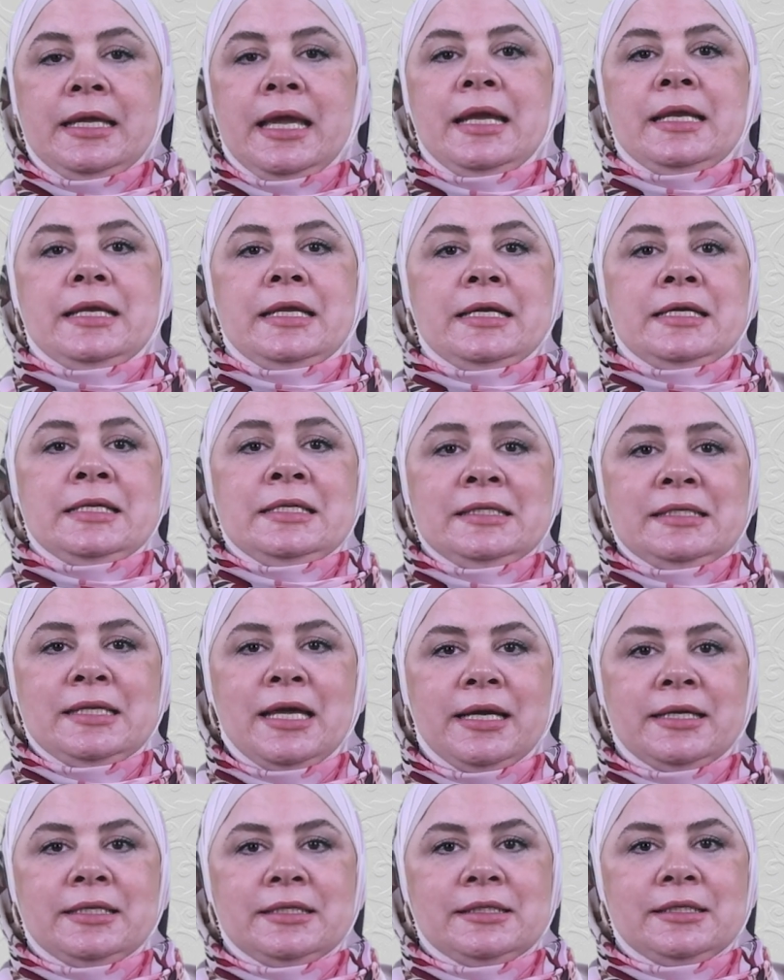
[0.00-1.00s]
gain
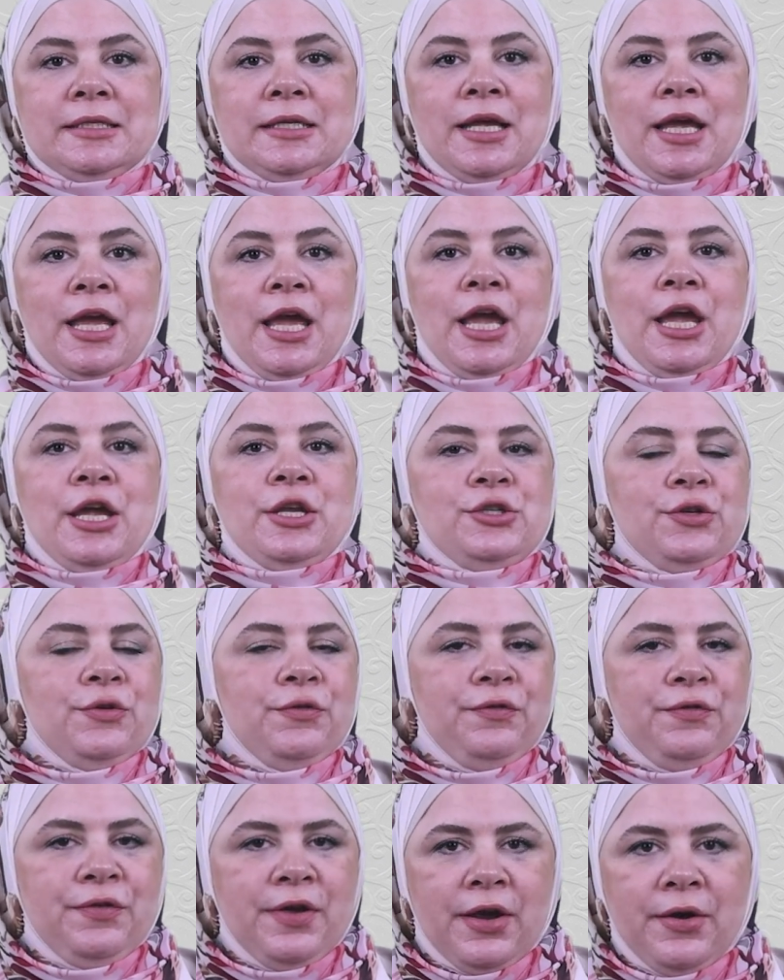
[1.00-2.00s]
insights into
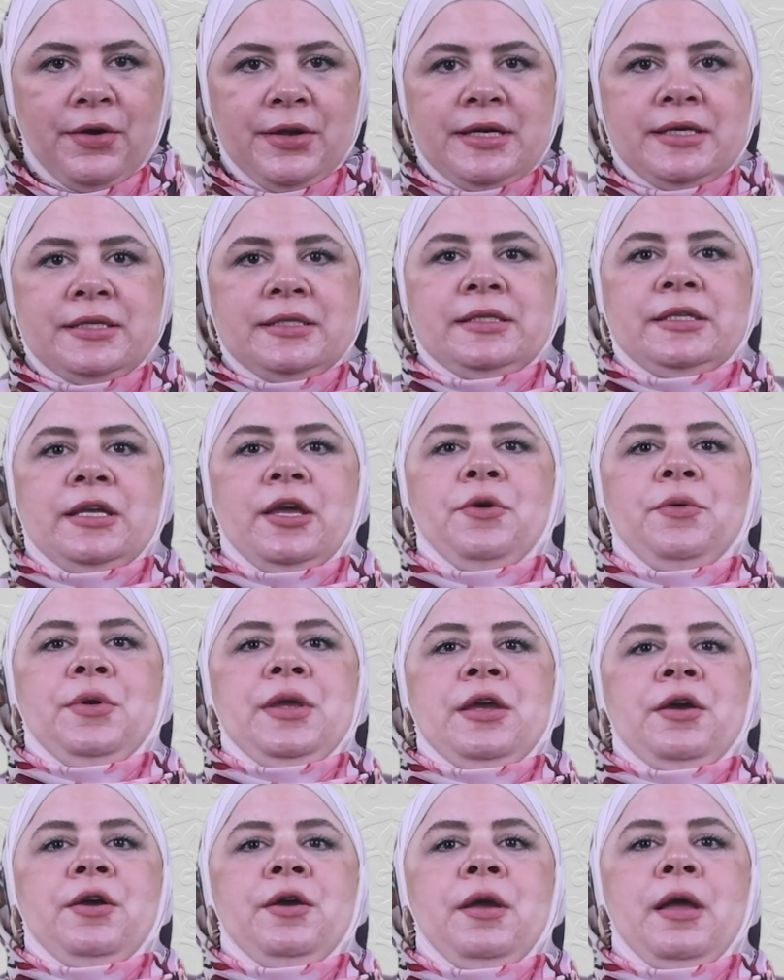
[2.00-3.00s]
various
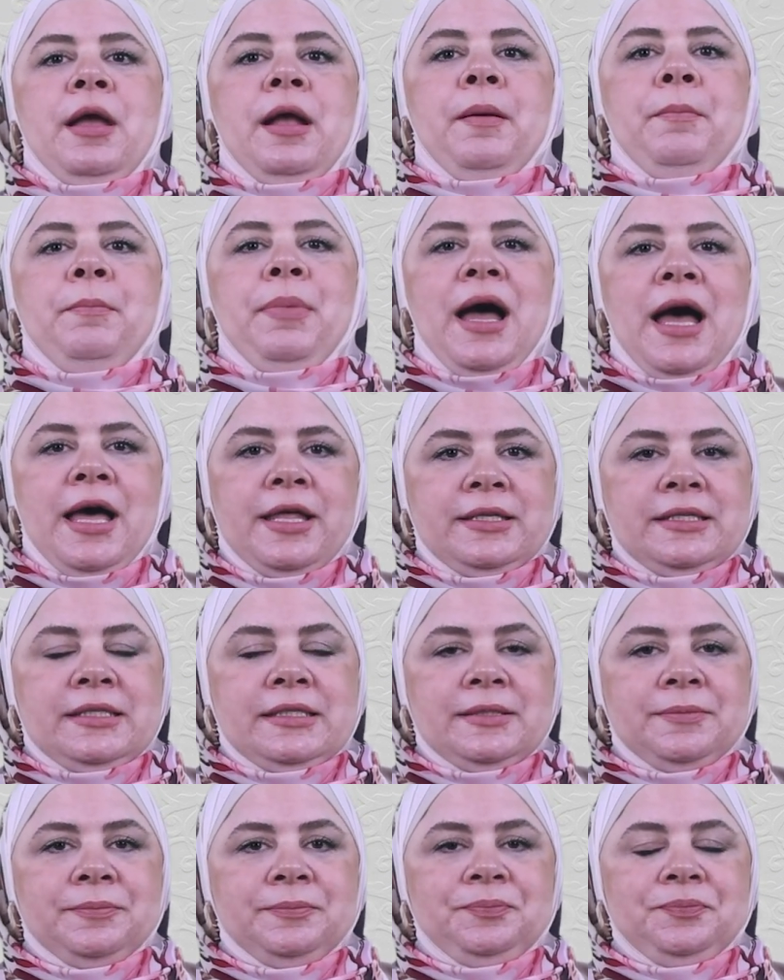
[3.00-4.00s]
career
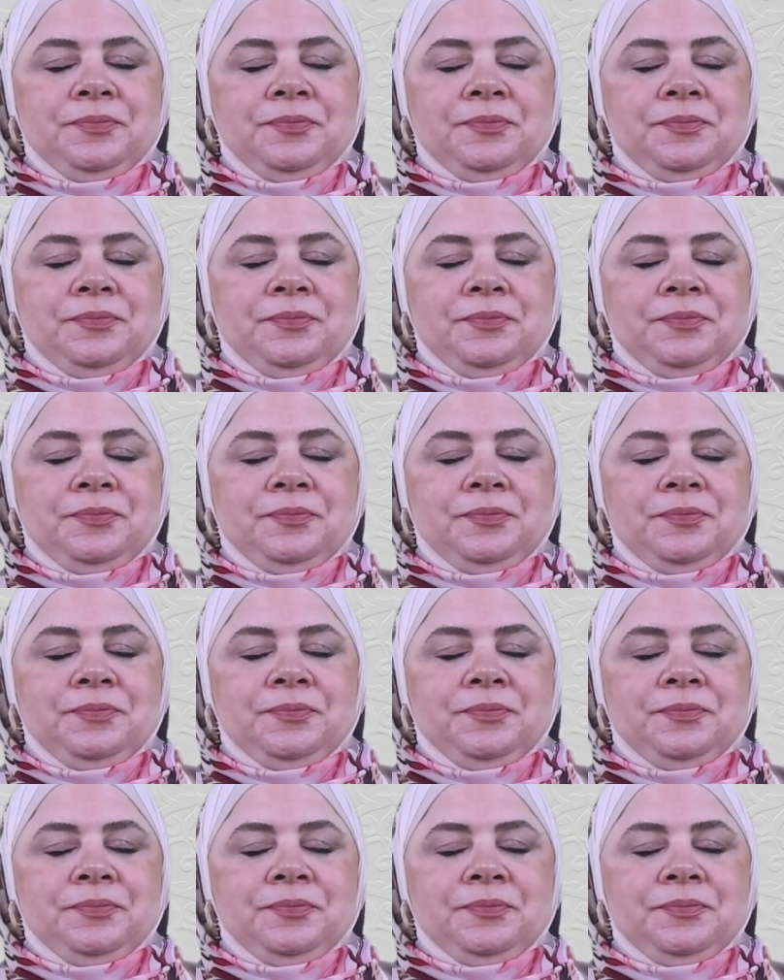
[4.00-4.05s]
paths.